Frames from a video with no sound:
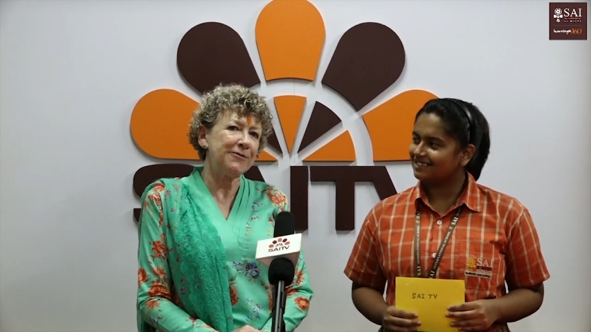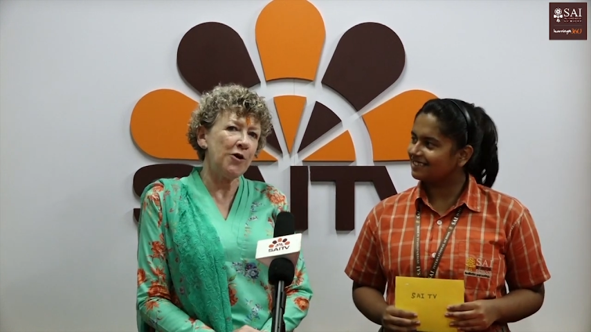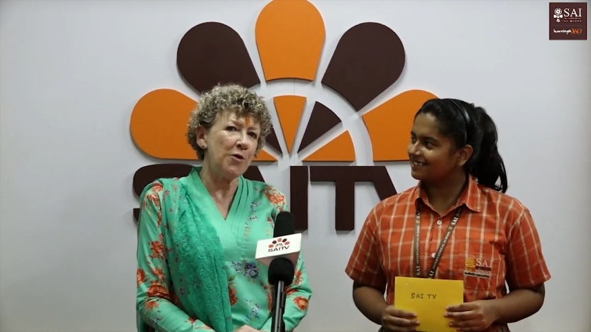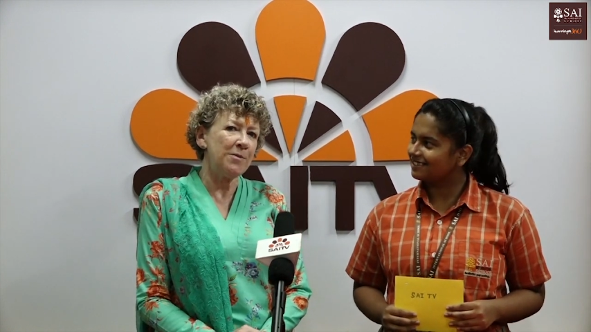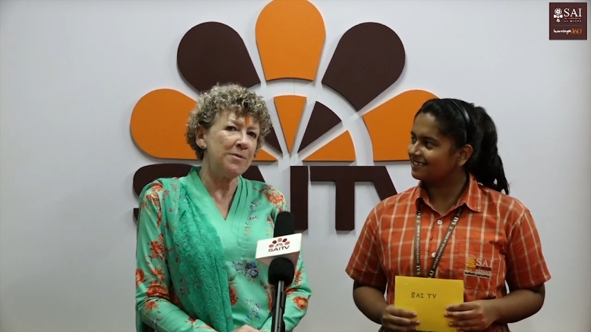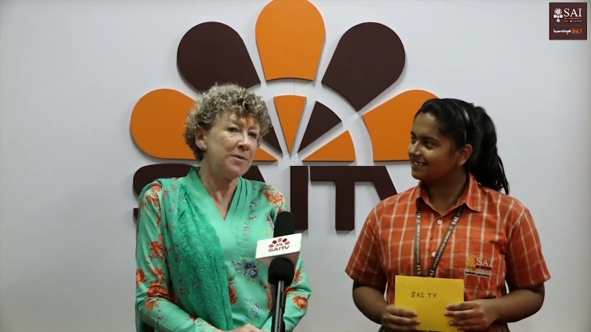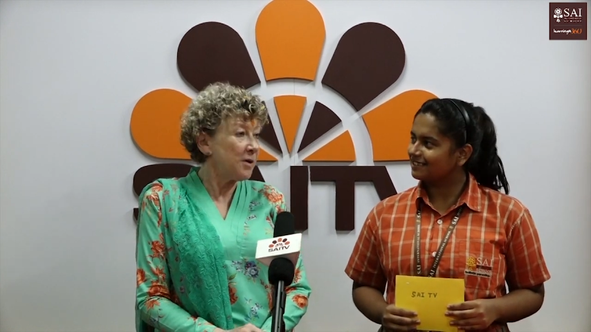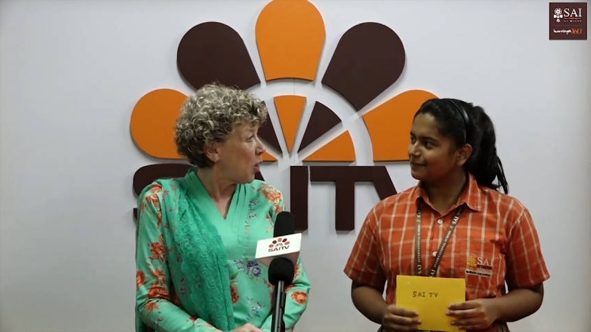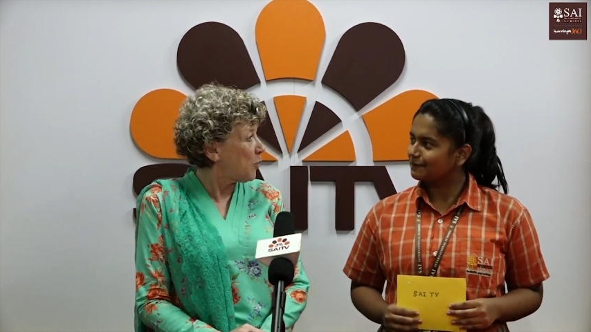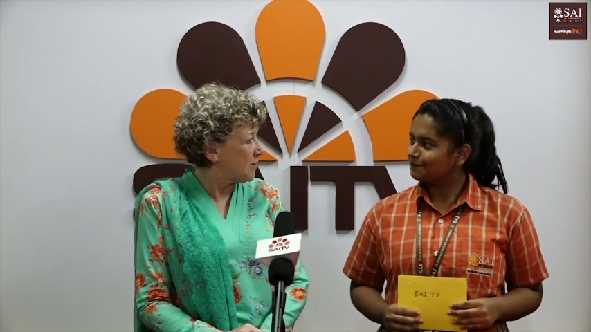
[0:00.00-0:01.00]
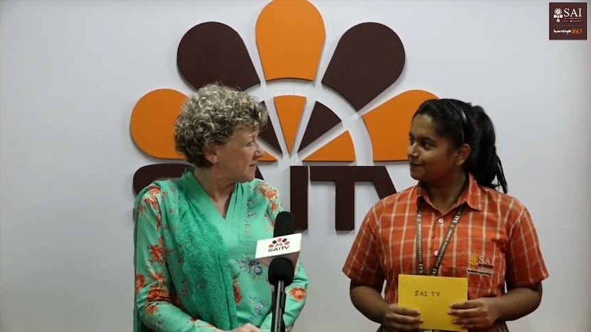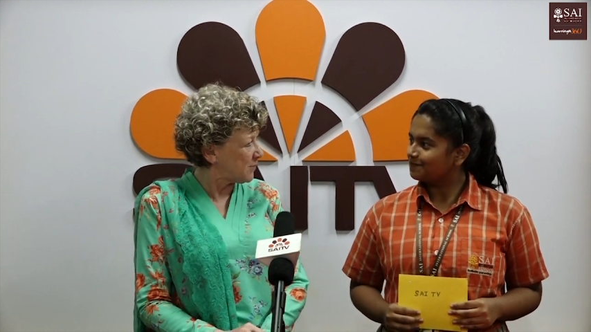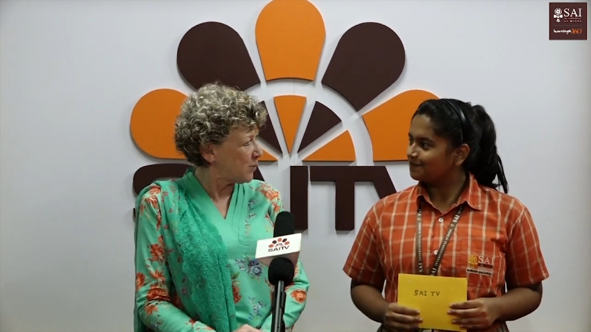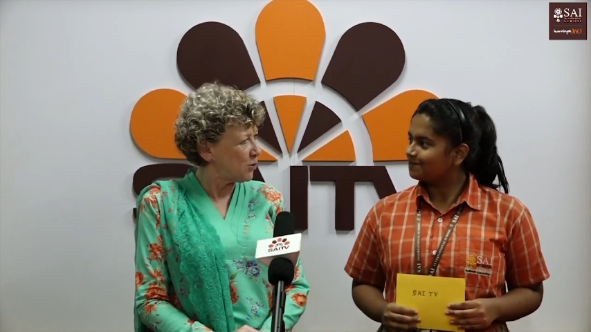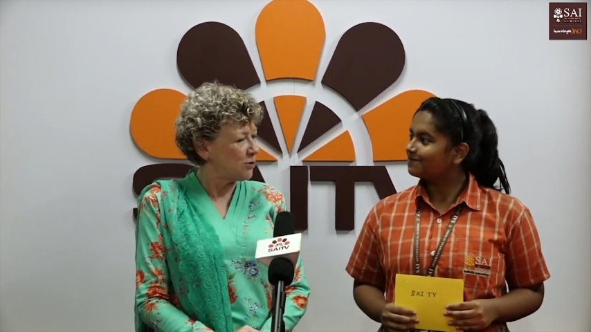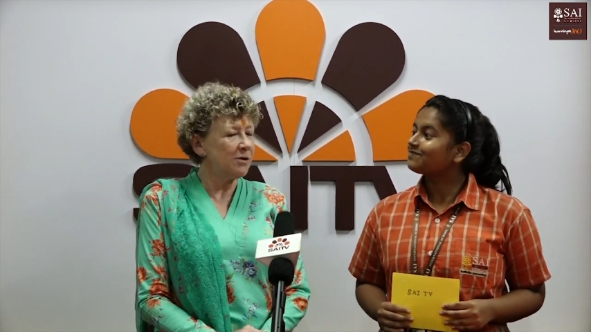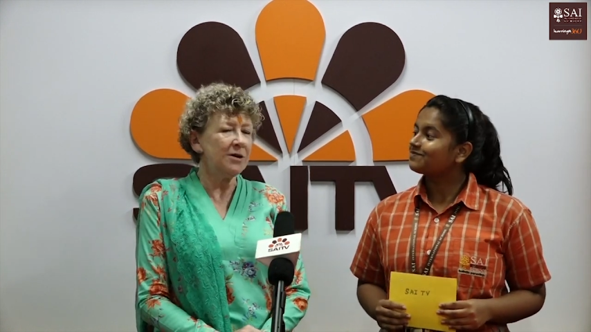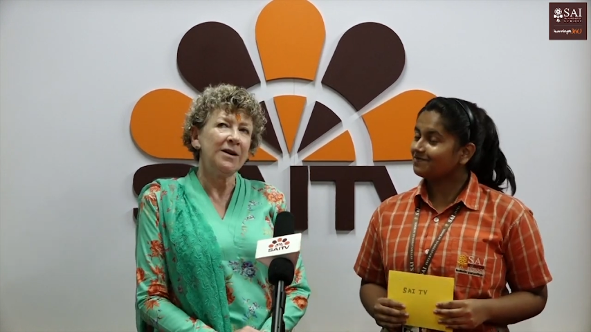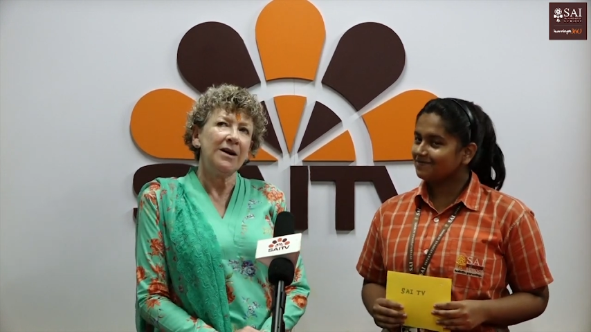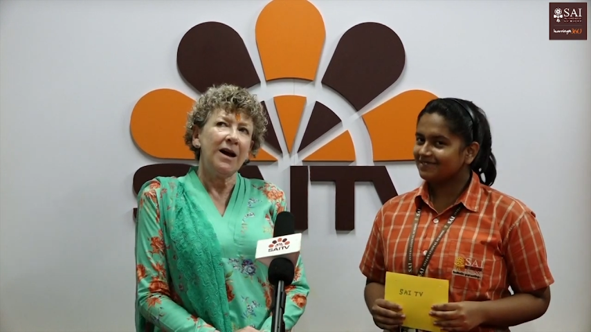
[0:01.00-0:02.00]
Speaker 1: from your
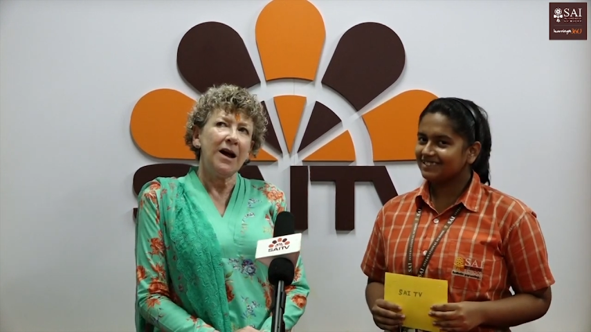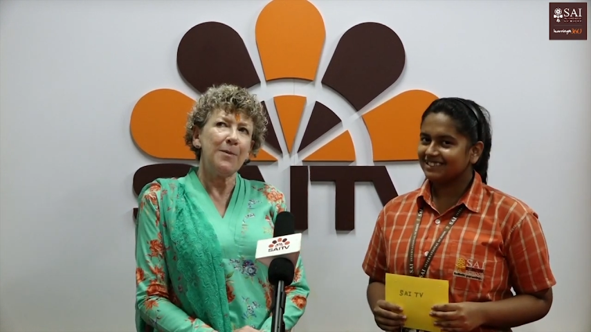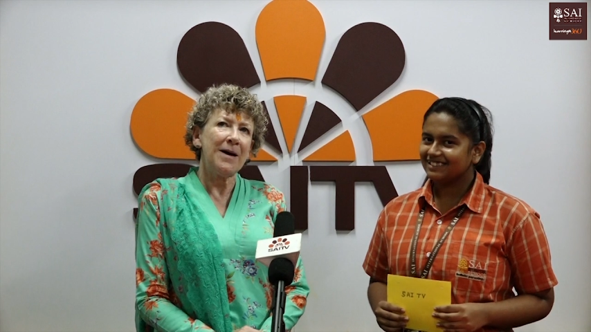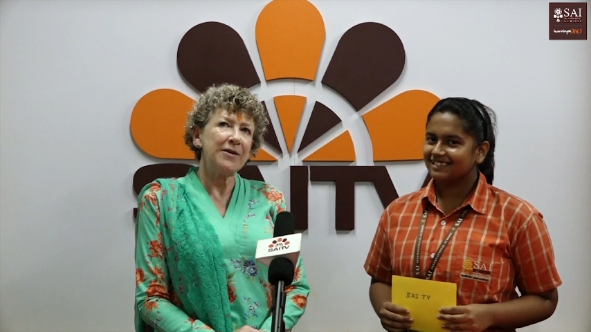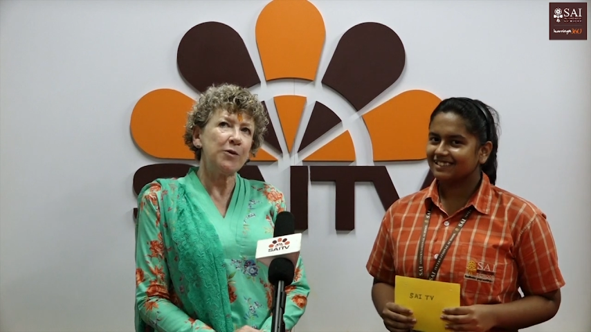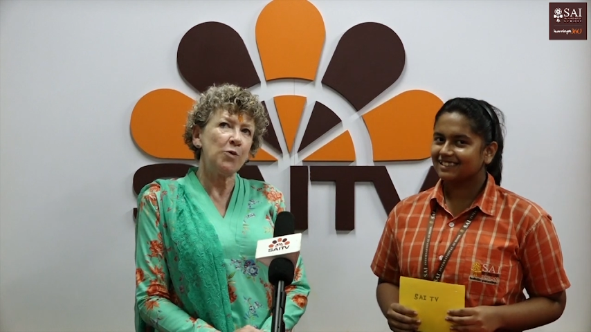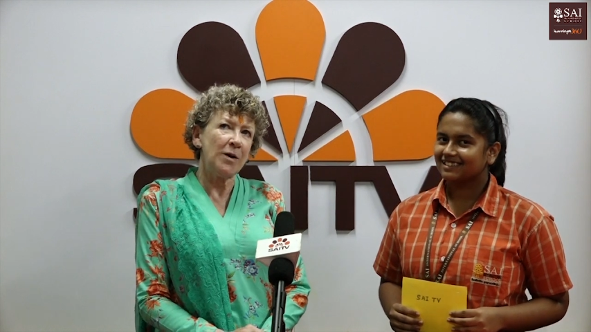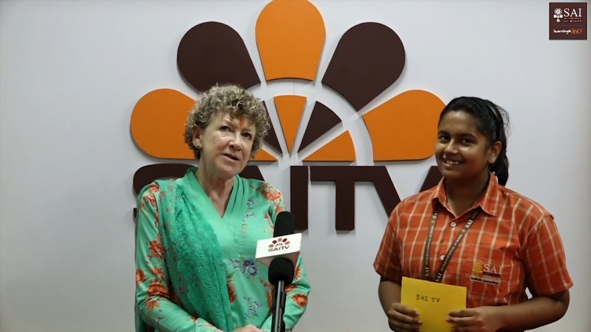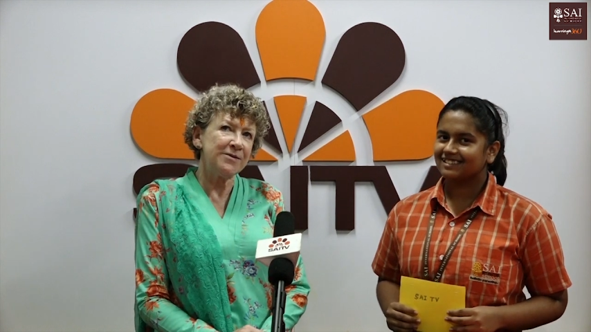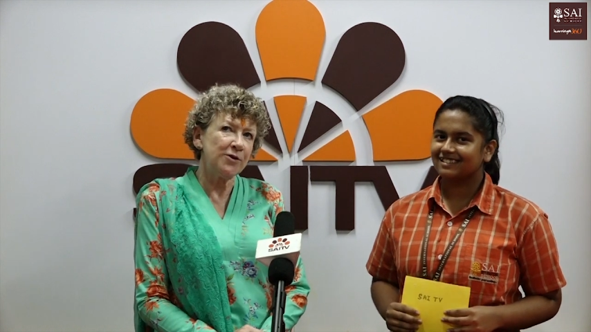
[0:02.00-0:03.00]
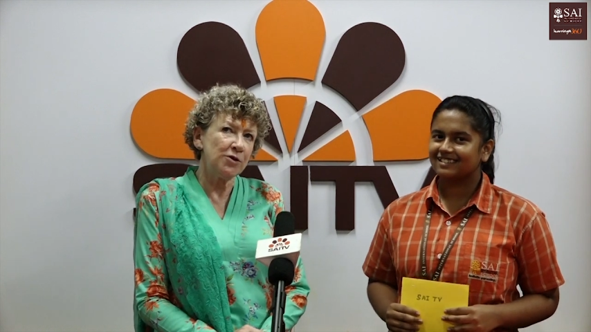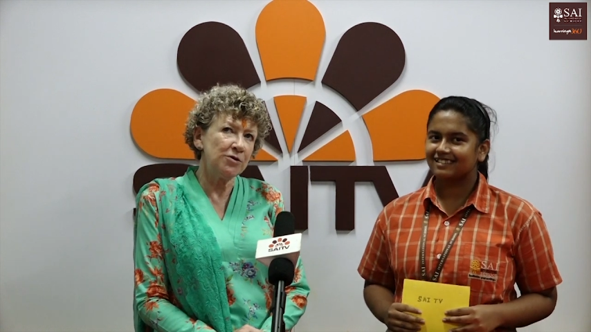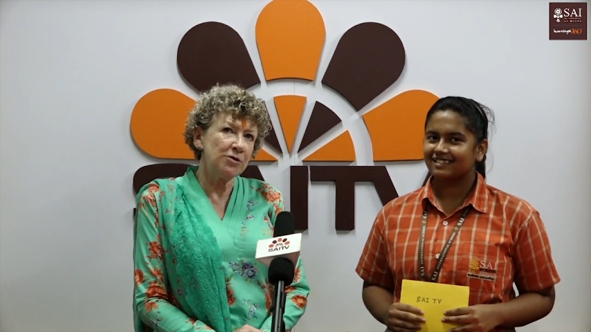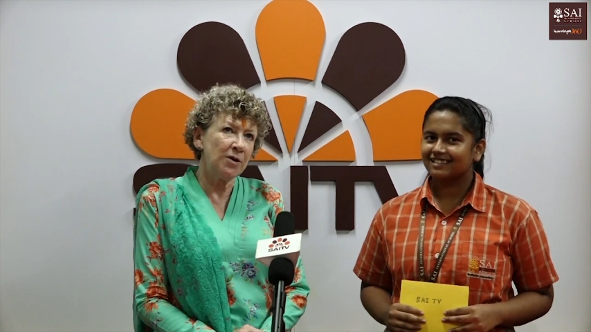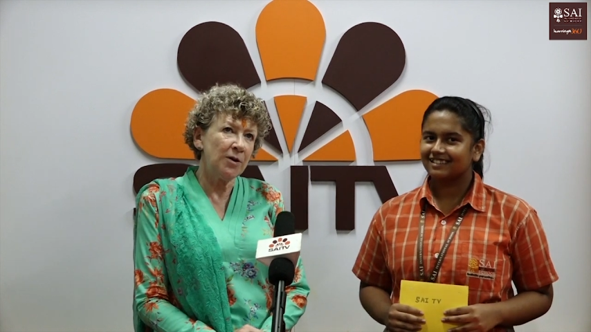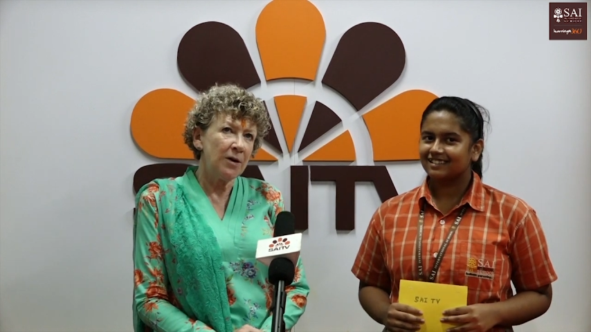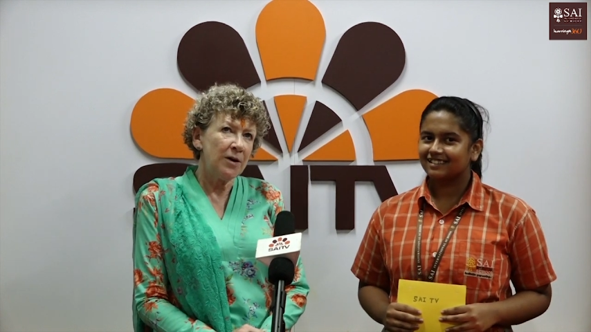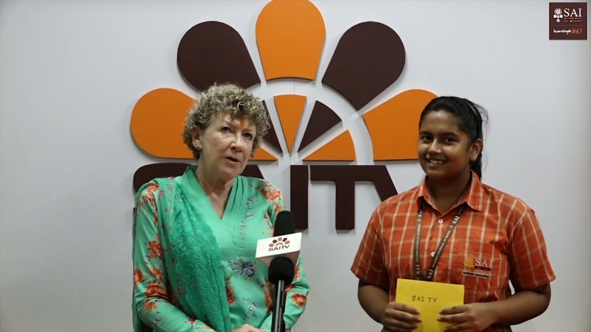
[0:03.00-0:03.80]
principal about the wonderful